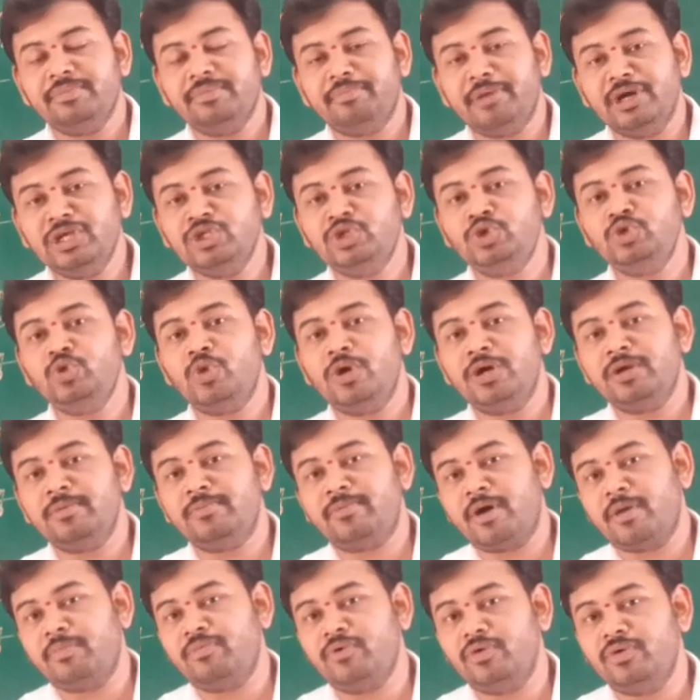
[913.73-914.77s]
Manchu and
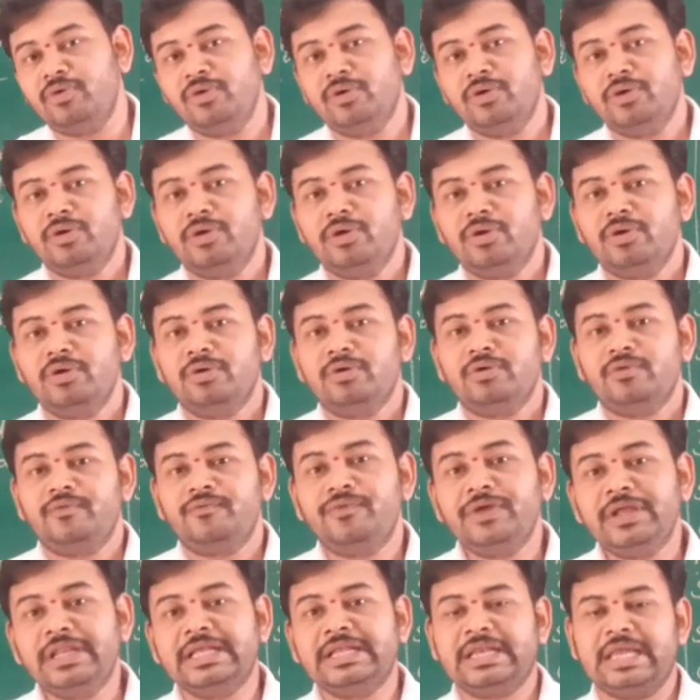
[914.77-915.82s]
Babu
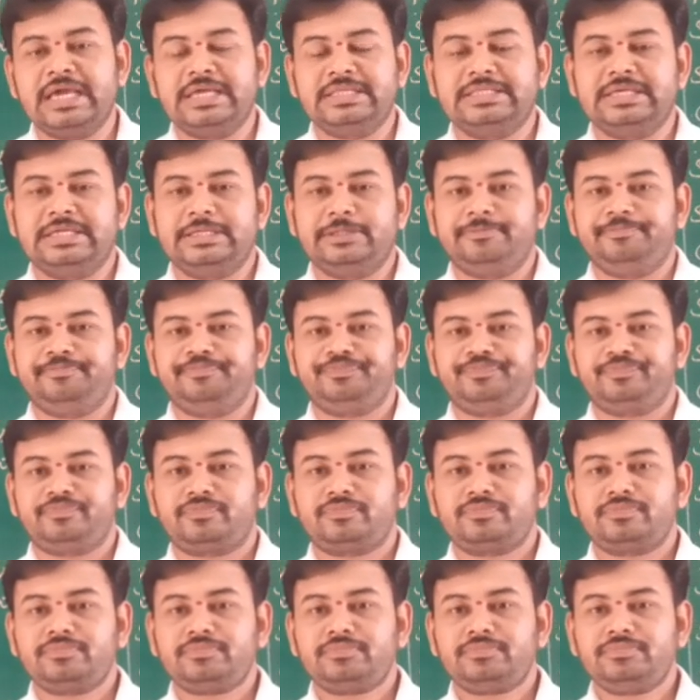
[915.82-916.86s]
feeling like that?
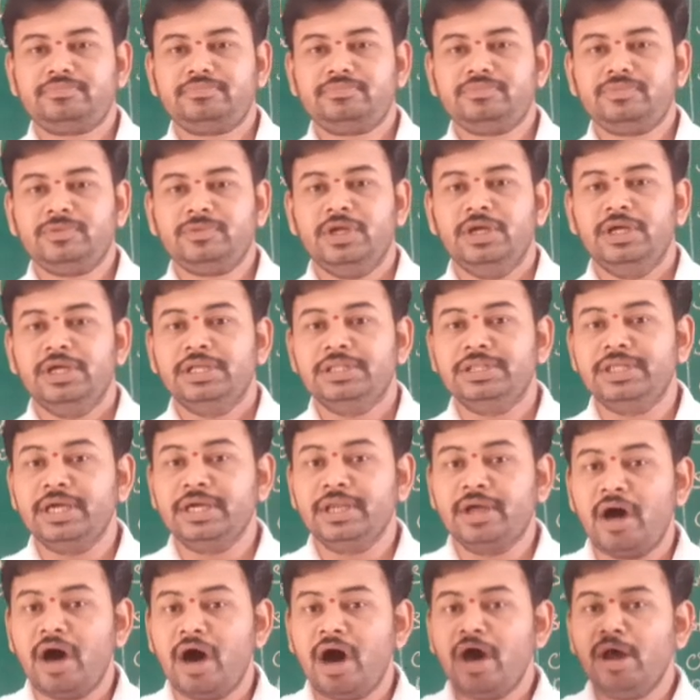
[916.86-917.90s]

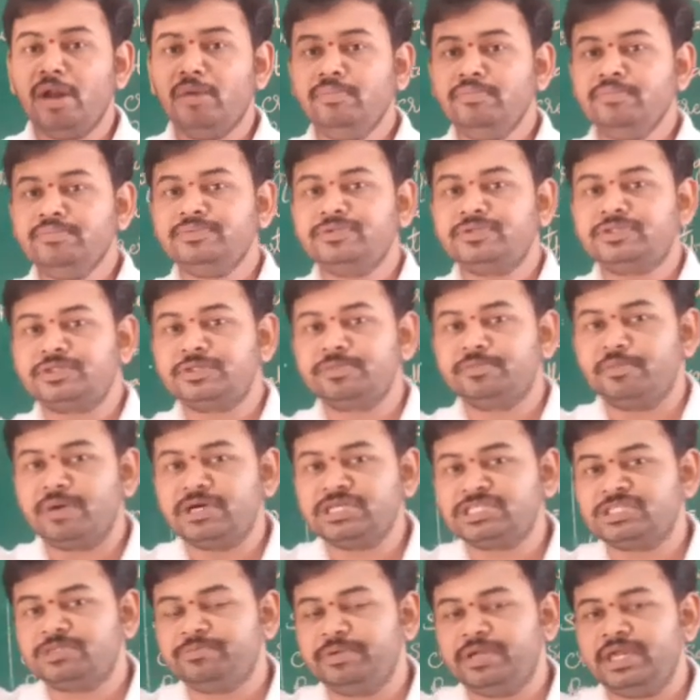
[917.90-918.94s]
Their arms
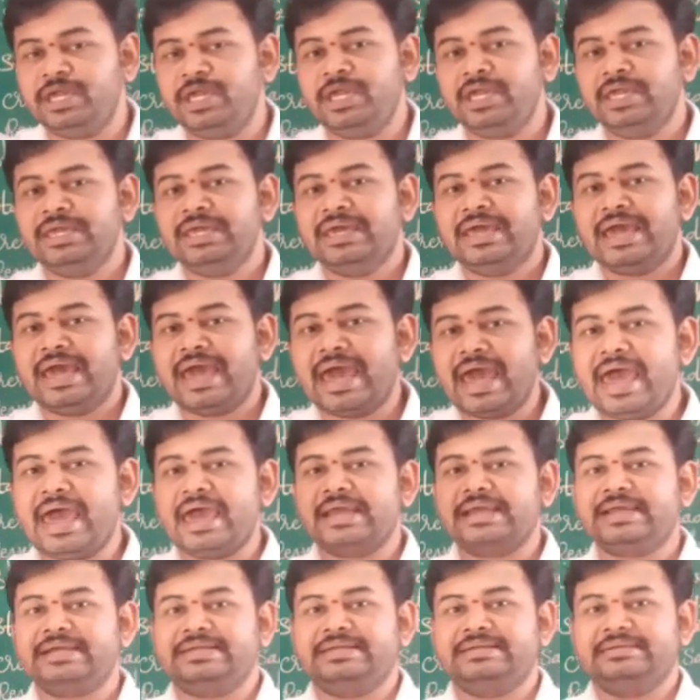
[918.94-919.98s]
must be
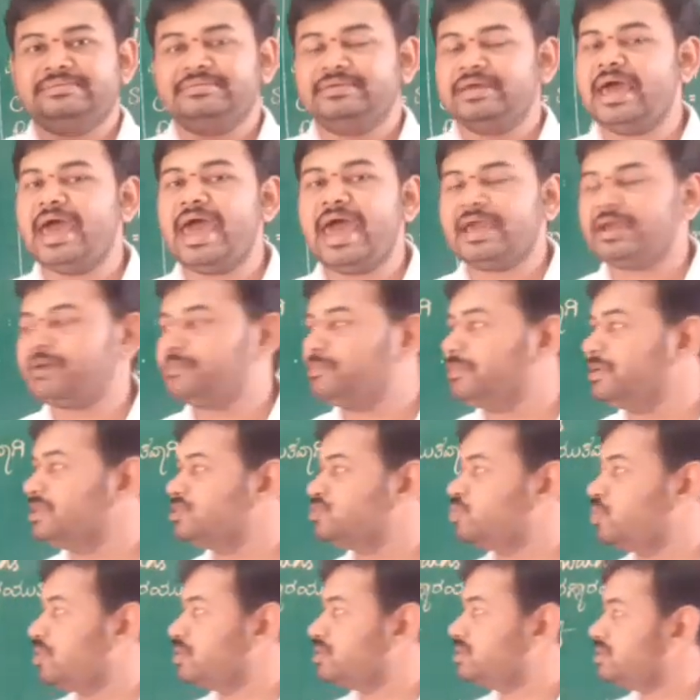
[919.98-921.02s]
act. Act
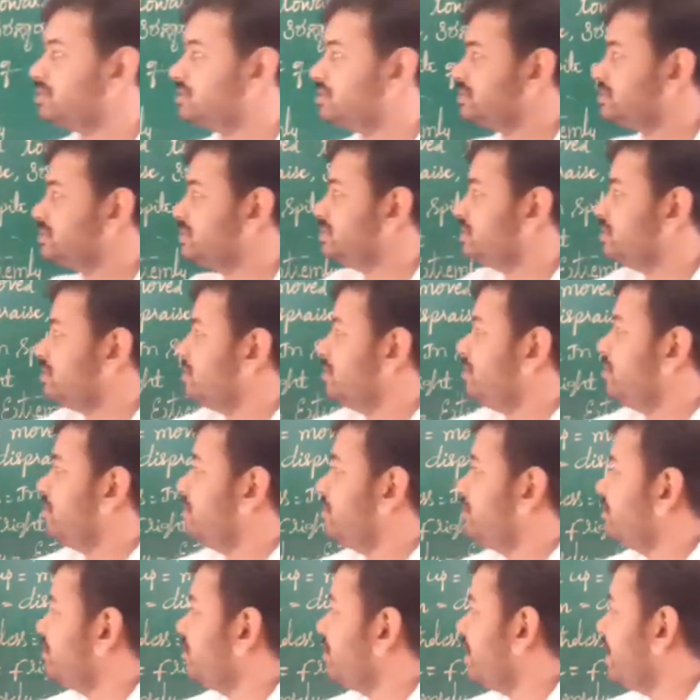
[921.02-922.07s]
means what?
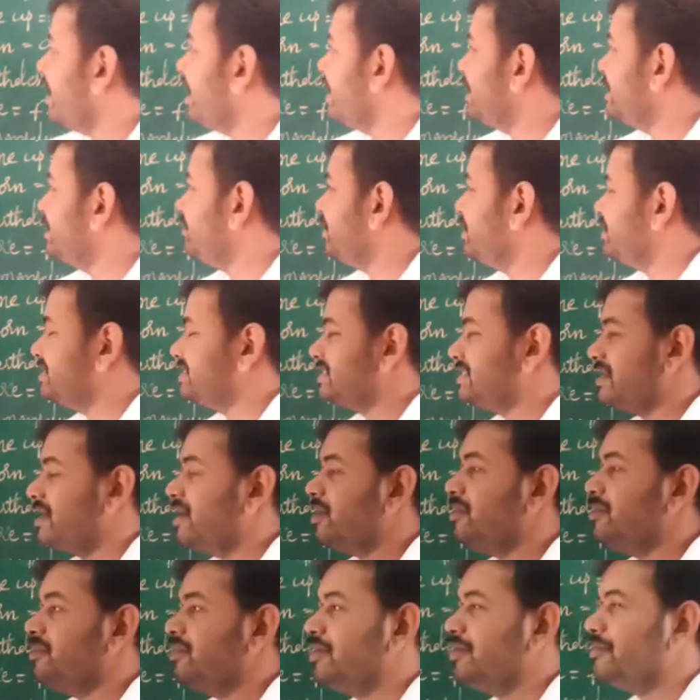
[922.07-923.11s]
Ailment,
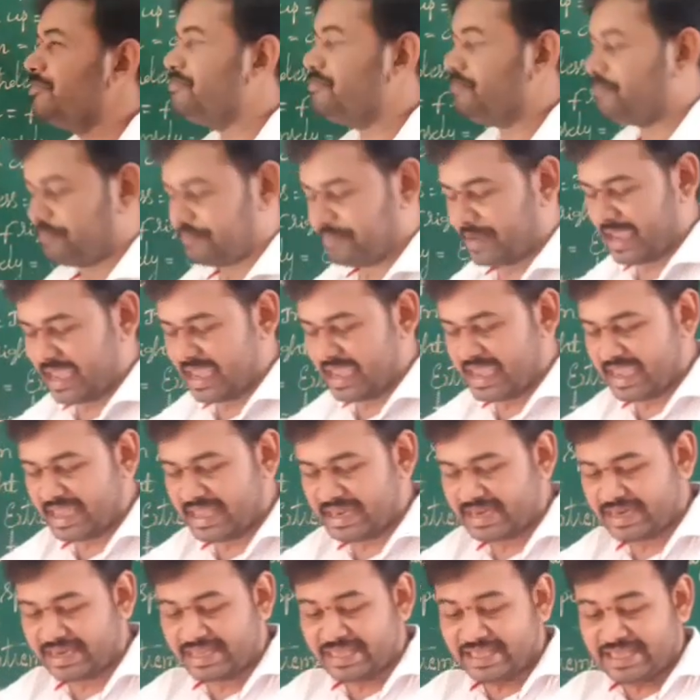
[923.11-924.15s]

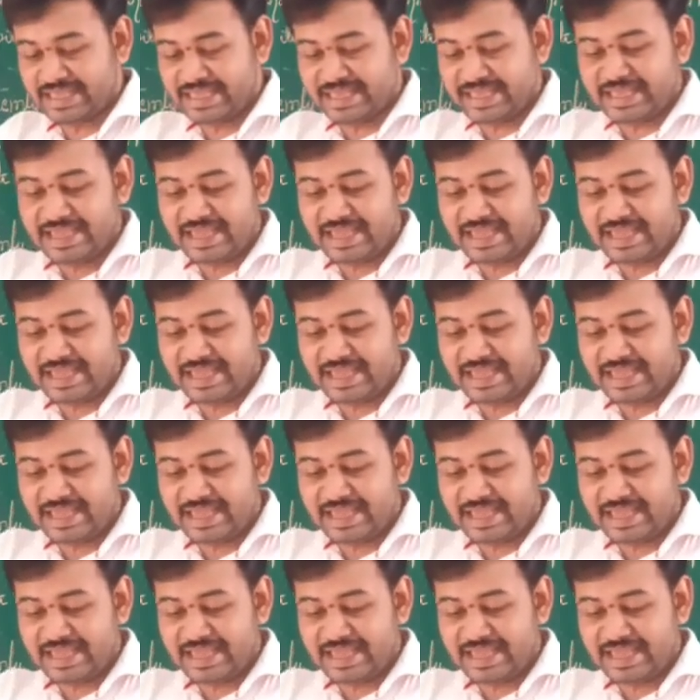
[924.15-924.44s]
pain.